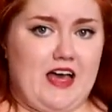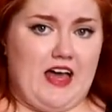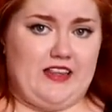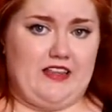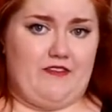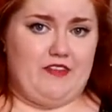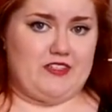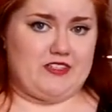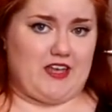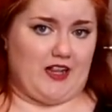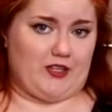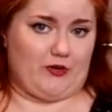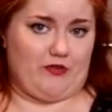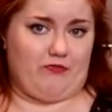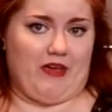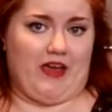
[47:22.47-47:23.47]
I love this
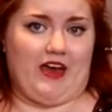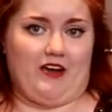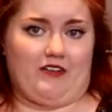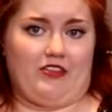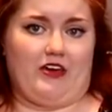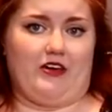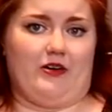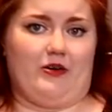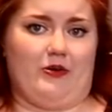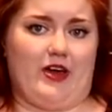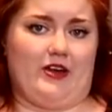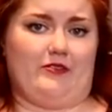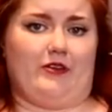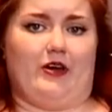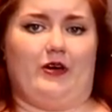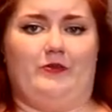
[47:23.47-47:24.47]
color with my hair, though. I
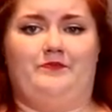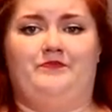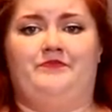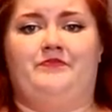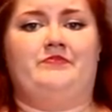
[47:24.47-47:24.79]
don't know.